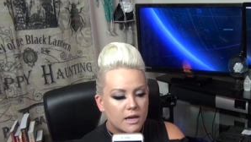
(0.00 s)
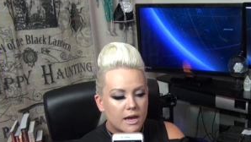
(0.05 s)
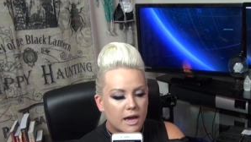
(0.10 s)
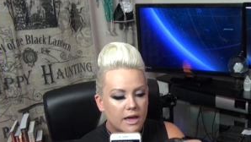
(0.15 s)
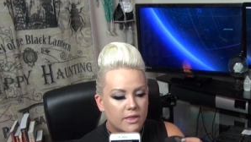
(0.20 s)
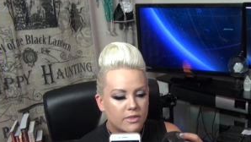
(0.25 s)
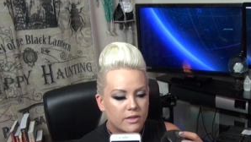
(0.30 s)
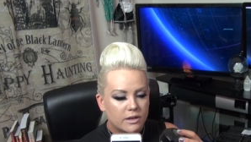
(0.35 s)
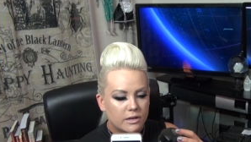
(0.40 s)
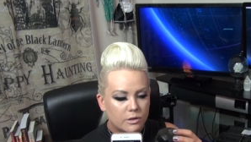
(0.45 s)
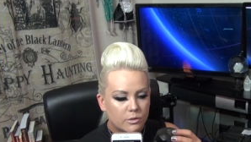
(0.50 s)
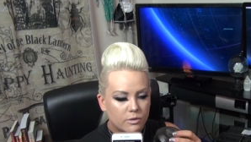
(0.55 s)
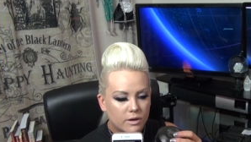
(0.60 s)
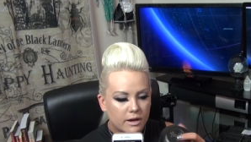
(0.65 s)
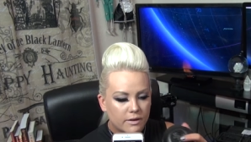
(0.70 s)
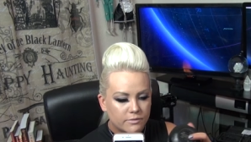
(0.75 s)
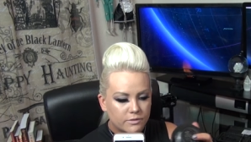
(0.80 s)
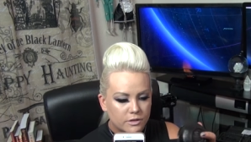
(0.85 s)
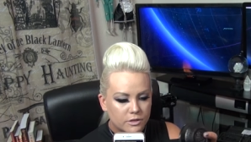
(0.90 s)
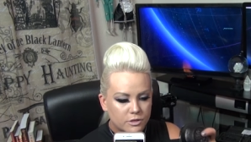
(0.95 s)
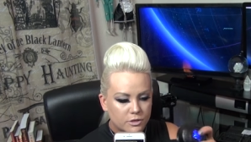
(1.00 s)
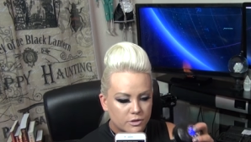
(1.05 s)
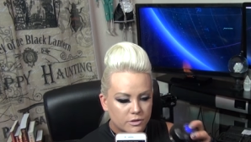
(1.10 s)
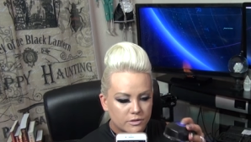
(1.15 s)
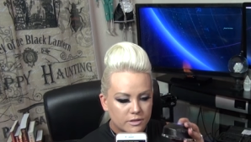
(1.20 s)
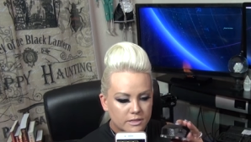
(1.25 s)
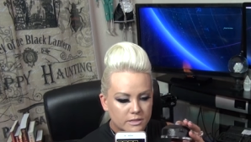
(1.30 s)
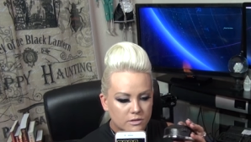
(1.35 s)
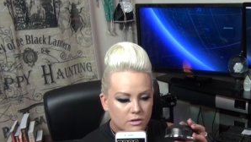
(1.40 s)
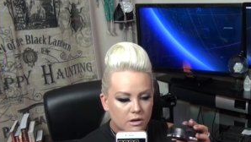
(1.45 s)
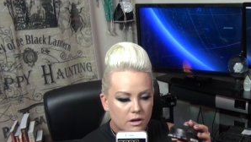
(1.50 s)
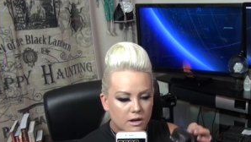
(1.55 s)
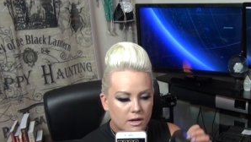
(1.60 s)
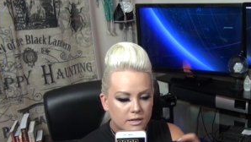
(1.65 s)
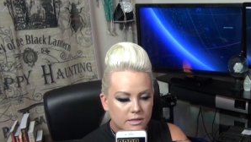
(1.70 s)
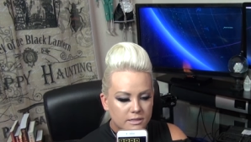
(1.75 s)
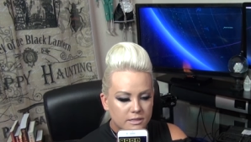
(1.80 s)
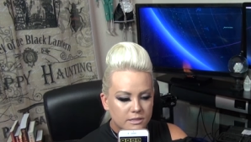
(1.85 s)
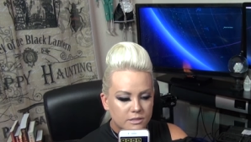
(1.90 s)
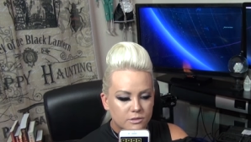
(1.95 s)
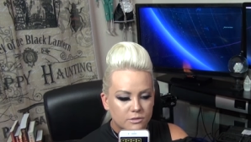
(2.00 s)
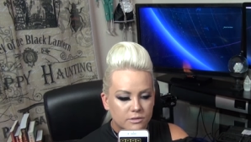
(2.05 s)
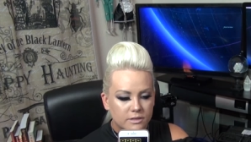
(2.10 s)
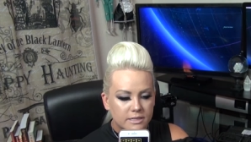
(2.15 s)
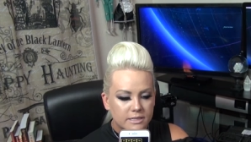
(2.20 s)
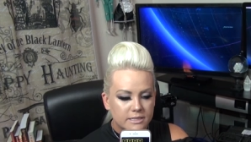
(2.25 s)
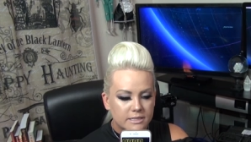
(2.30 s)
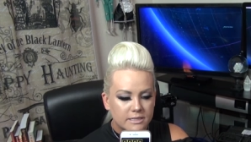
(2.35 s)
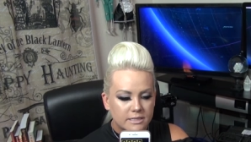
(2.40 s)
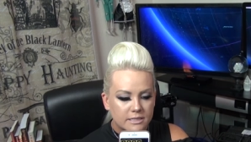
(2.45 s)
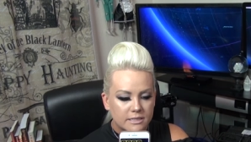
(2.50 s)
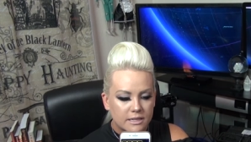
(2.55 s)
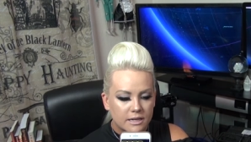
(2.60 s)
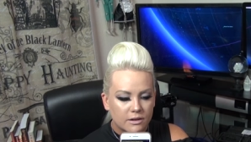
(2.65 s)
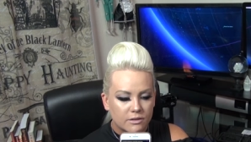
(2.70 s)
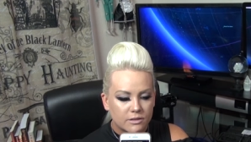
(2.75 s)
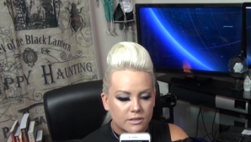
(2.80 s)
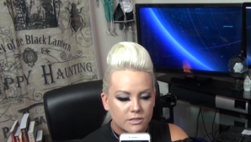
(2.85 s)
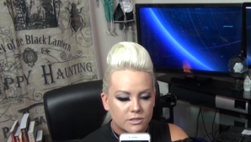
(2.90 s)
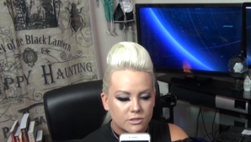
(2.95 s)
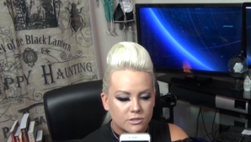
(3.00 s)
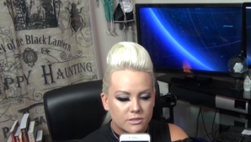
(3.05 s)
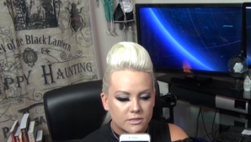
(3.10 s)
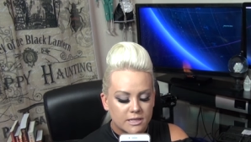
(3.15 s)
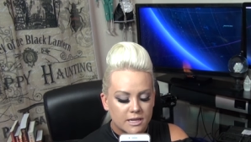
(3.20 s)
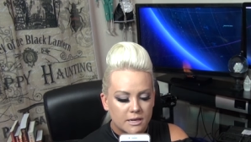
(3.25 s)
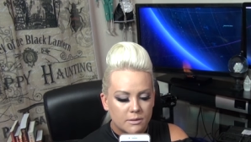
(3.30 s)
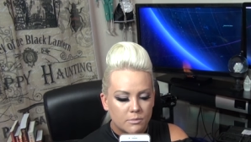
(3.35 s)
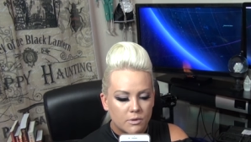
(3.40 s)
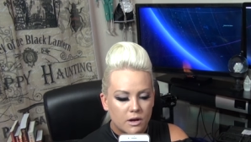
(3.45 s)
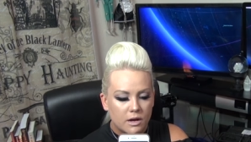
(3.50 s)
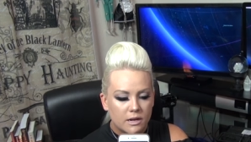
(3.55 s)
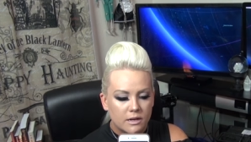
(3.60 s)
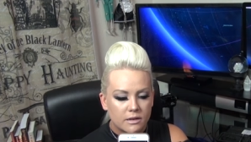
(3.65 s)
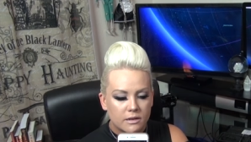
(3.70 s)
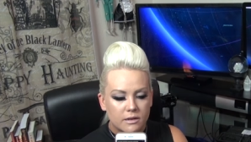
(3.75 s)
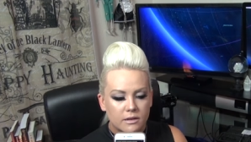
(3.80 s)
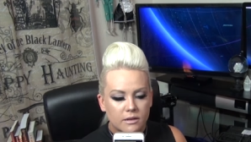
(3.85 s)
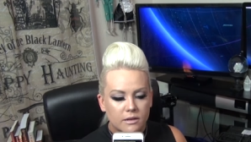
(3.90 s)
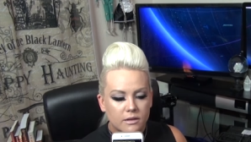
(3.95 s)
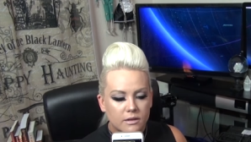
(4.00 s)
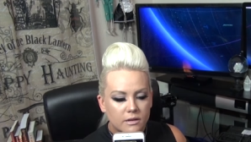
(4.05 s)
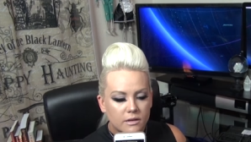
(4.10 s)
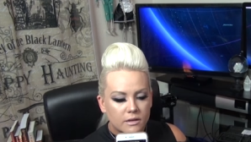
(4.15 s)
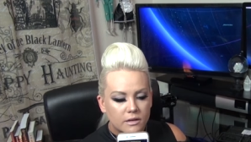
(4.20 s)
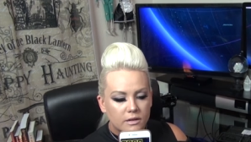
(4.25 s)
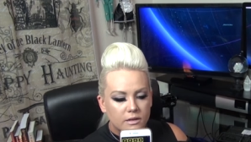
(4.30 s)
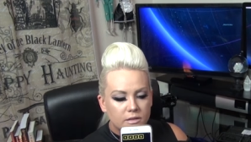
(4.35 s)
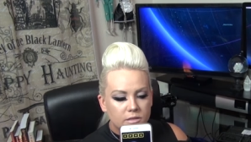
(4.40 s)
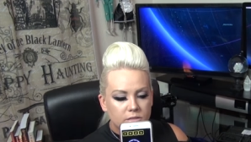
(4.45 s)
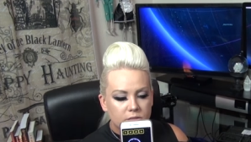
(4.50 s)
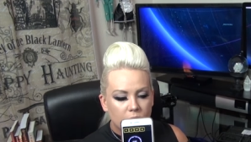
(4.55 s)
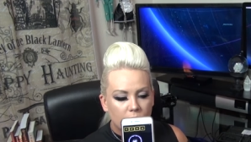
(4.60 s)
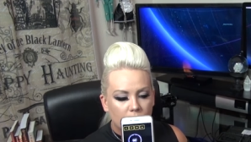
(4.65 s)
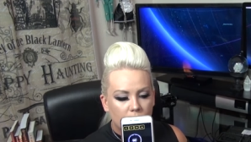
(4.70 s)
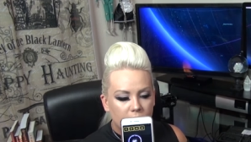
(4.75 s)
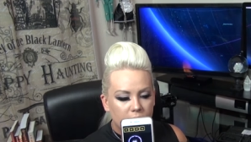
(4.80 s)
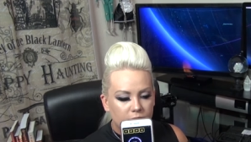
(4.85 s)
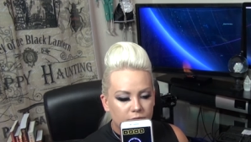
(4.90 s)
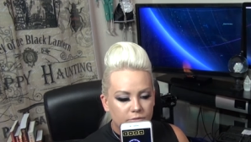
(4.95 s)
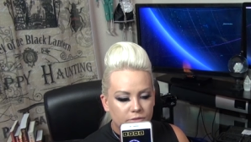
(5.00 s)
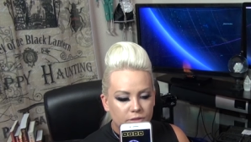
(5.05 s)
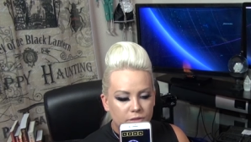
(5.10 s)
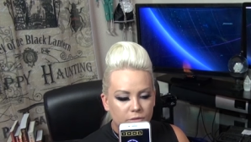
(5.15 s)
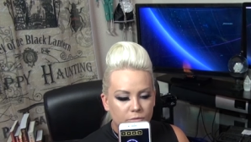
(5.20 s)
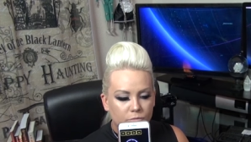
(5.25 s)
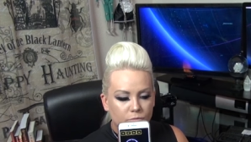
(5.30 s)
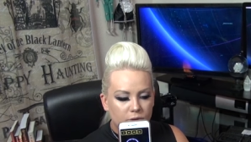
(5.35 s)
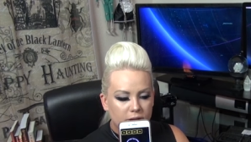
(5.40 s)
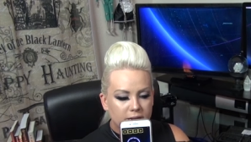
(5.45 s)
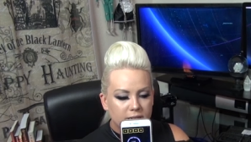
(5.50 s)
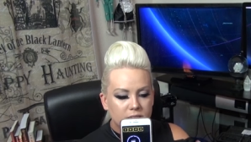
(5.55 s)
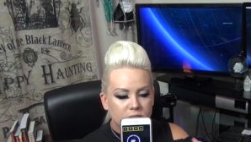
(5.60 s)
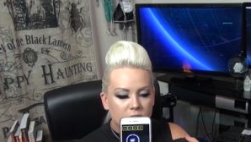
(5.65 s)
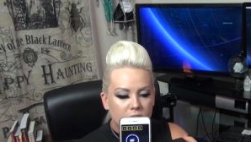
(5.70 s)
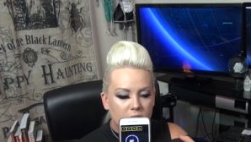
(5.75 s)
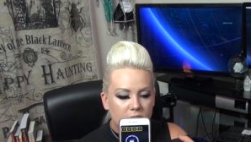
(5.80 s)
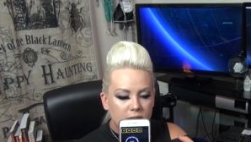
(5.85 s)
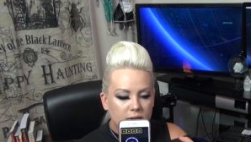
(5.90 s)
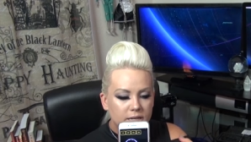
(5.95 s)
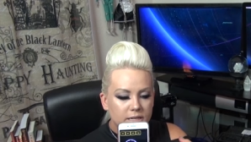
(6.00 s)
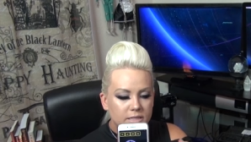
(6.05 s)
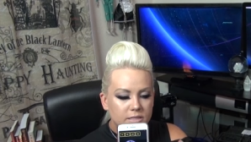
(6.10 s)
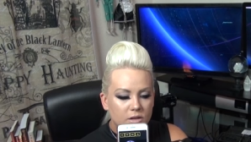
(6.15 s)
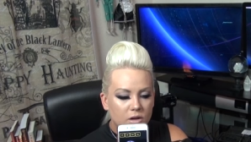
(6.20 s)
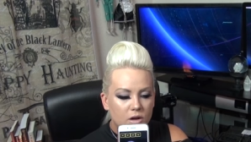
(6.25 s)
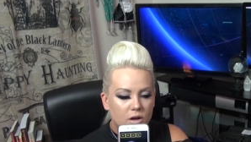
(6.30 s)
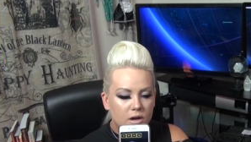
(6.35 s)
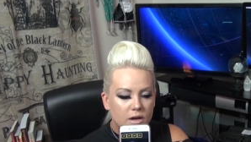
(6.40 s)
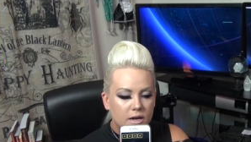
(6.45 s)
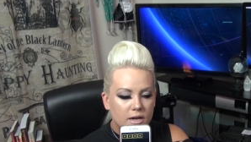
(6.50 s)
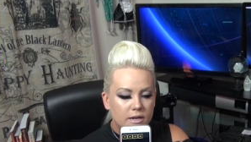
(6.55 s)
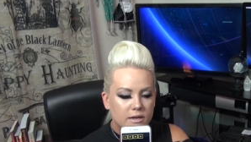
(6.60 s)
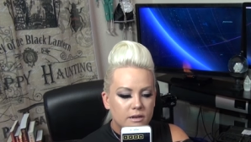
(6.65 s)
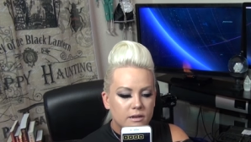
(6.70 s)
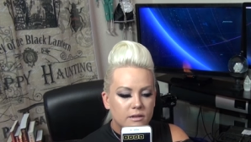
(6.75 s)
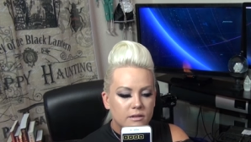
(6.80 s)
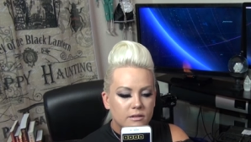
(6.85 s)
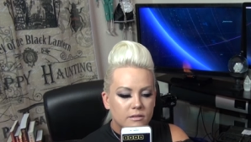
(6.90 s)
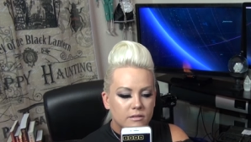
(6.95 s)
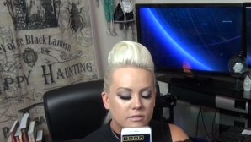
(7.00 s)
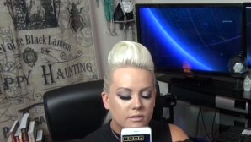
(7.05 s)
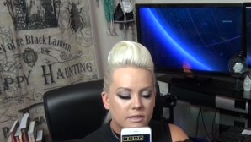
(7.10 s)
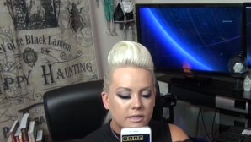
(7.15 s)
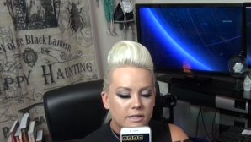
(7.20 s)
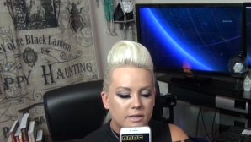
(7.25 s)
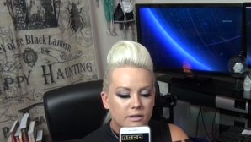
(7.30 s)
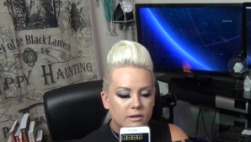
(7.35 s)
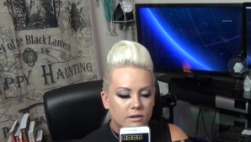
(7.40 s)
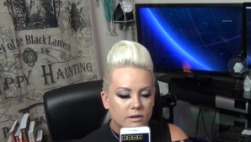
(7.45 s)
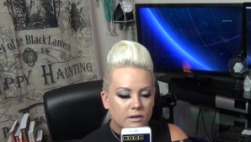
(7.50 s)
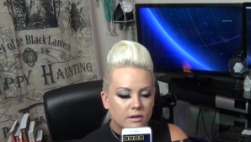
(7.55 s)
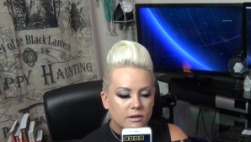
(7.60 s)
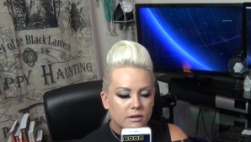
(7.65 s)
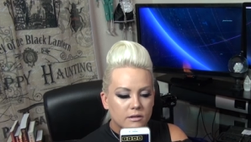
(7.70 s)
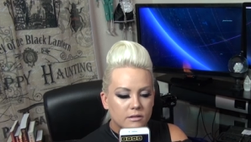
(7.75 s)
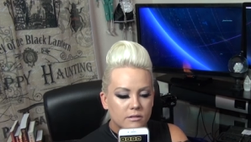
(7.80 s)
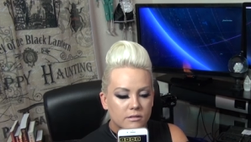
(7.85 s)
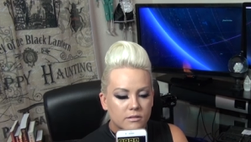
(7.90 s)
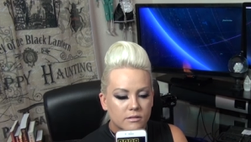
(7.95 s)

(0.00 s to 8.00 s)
and then you have to turn this on. Did you guys see how this just came on? So if the red dot is on here,